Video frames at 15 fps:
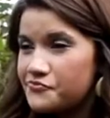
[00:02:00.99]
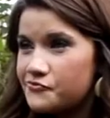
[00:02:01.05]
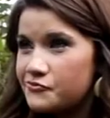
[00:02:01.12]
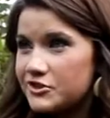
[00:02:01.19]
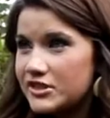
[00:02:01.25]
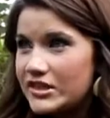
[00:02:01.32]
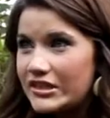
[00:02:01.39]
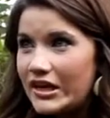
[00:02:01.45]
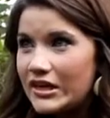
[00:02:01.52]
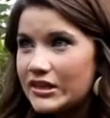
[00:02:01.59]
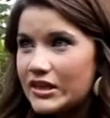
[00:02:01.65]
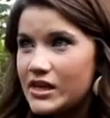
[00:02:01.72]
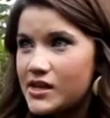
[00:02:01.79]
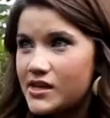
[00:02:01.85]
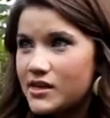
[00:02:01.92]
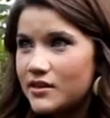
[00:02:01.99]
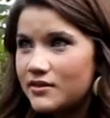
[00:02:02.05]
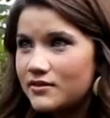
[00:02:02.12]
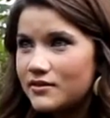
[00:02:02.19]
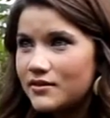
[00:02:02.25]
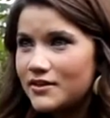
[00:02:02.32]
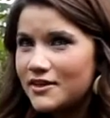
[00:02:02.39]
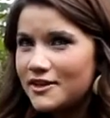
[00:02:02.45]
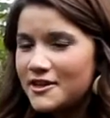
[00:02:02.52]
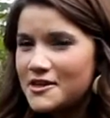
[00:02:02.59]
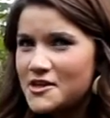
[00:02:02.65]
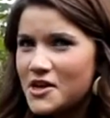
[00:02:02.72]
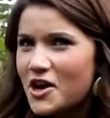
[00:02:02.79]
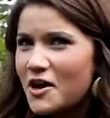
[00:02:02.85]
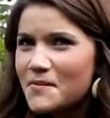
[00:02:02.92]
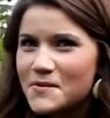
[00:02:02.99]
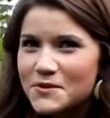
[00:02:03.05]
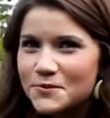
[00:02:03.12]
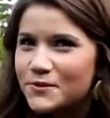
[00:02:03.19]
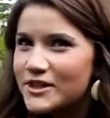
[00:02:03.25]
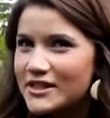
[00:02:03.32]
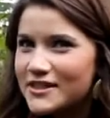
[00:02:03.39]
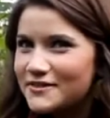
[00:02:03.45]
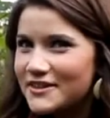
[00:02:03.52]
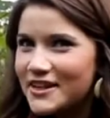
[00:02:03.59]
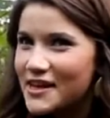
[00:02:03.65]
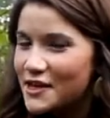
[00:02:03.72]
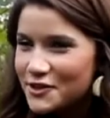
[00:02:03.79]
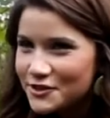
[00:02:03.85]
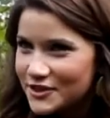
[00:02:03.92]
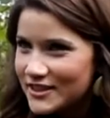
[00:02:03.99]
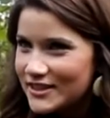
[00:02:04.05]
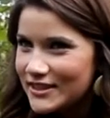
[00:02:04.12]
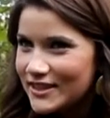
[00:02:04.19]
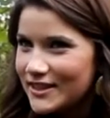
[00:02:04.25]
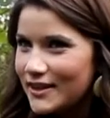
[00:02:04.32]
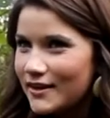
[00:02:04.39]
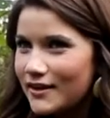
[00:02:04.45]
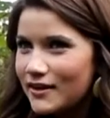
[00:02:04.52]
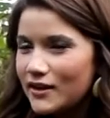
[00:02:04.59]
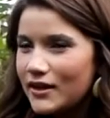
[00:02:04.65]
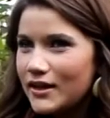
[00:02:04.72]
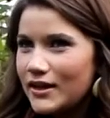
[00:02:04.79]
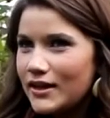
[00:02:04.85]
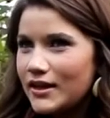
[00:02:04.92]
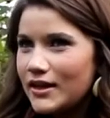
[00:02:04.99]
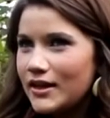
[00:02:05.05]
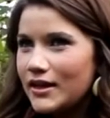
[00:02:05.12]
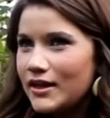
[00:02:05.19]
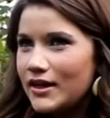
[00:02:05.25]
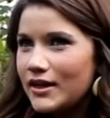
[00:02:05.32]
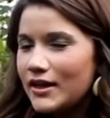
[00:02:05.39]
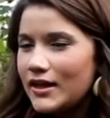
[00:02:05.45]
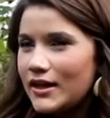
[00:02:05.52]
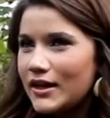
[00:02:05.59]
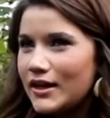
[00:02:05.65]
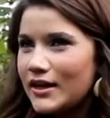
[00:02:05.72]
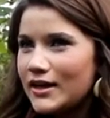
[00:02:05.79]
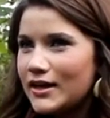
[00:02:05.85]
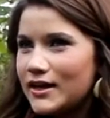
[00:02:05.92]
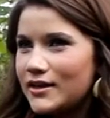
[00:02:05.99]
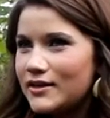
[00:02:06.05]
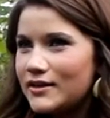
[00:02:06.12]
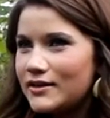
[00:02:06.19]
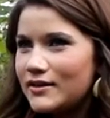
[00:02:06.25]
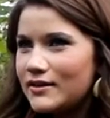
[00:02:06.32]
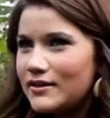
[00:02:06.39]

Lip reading: was that they almost weren't even interested, and